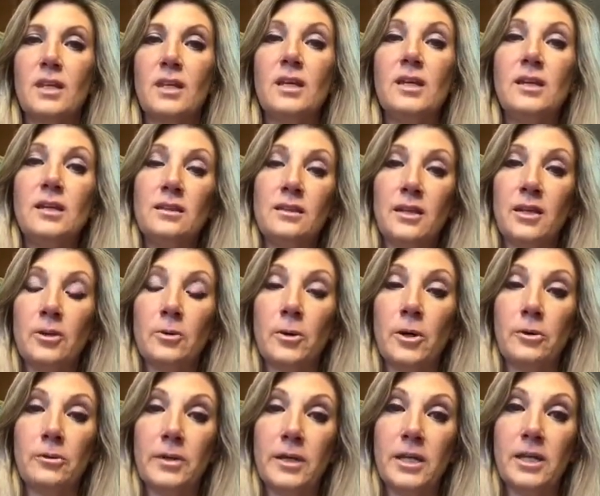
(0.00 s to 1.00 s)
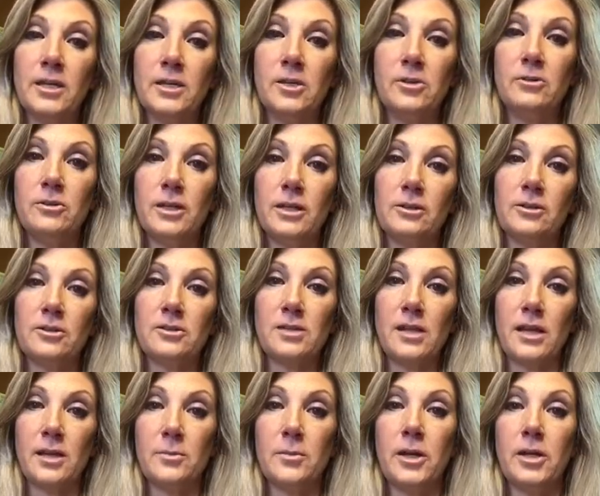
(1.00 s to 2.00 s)
anything growing in you that looks
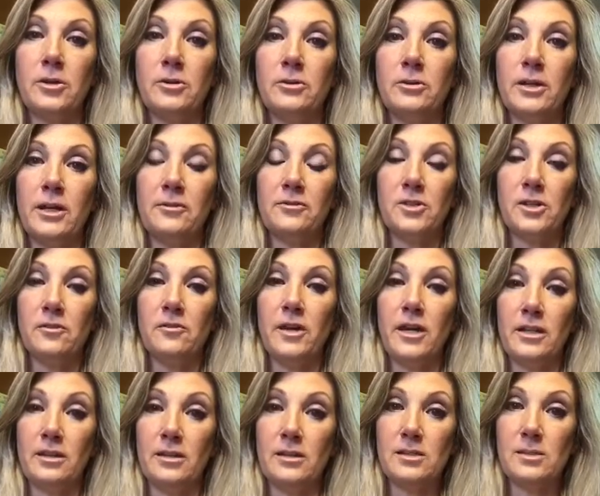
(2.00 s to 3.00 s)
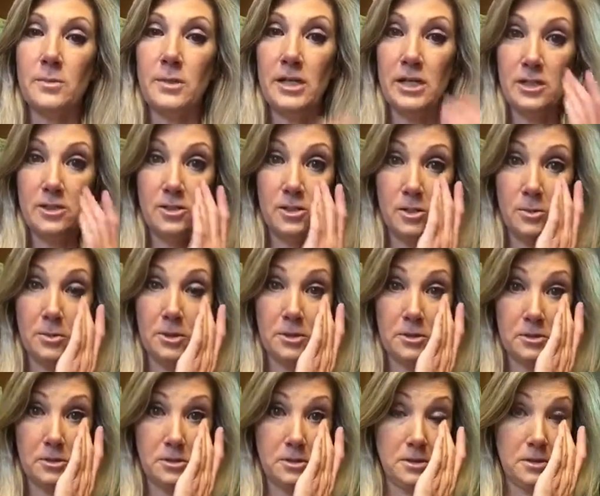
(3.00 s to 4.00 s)
like bone after you've had this many
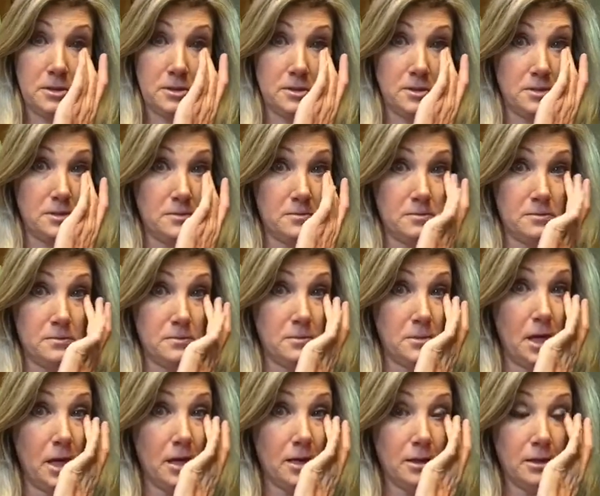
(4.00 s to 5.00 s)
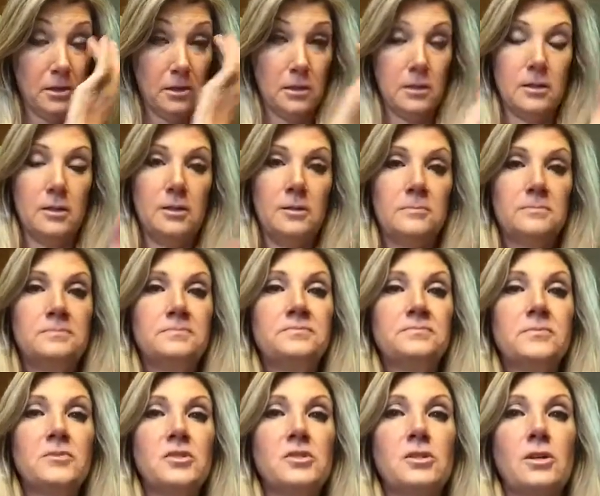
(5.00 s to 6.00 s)
tumors is not good.
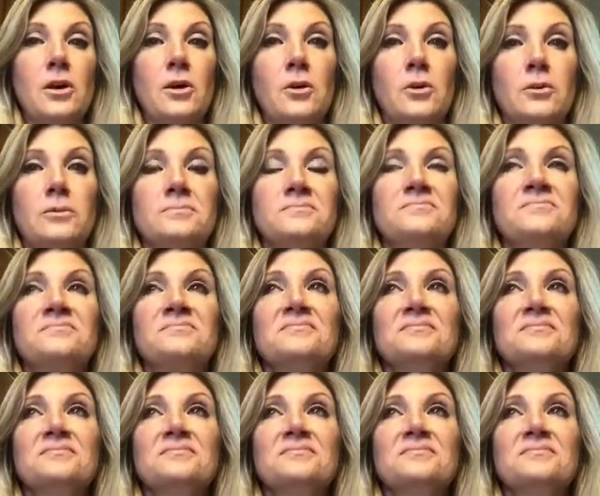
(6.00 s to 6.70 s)
So